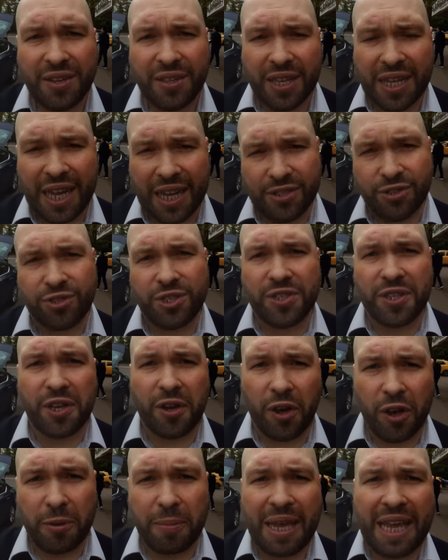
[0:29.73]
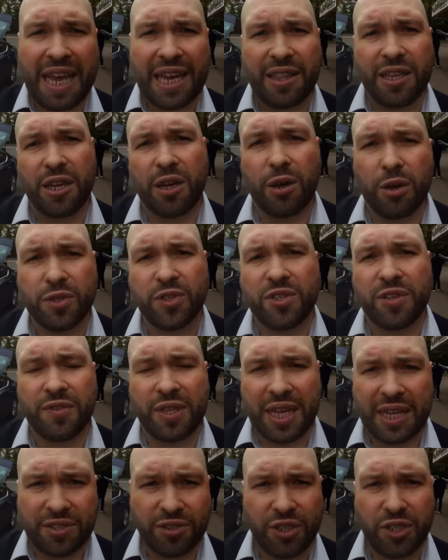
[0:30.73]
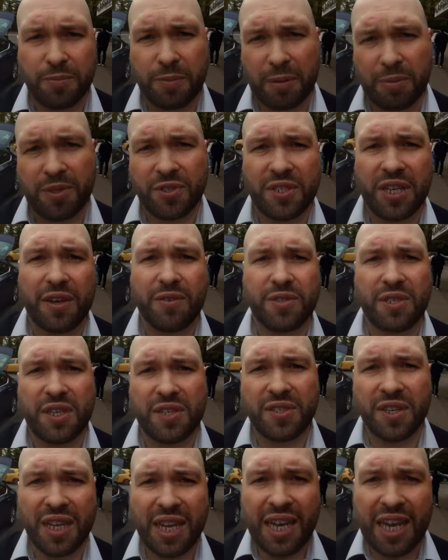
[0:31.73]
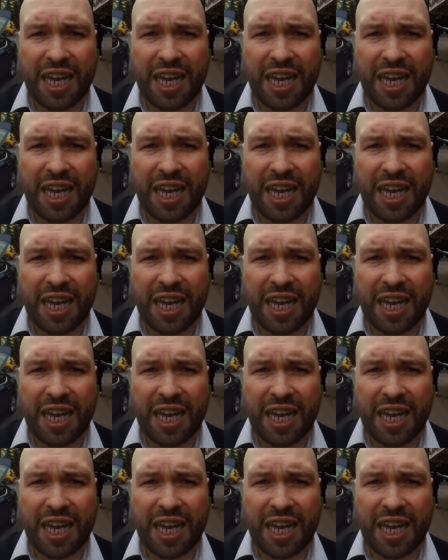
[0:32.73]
the country's economy, at the cost of the country's public services,